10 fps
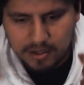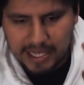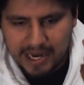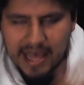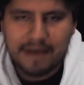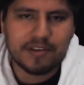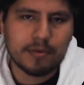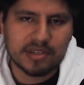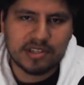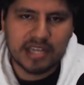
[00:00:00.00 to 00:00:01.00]
They didn't have
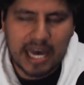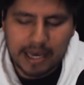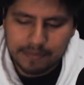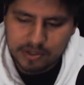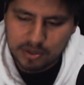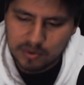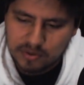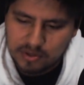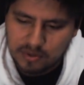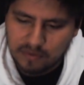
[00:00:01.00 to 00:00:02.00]
too much time to
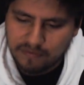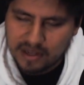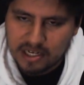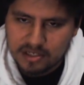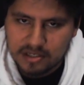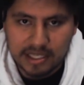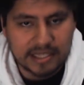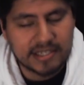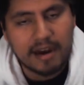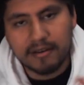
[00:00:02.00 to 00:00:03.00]
finish the
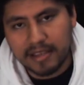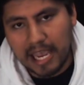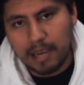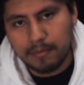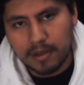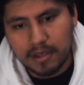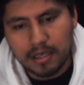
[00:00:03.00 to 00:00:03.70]
entire game.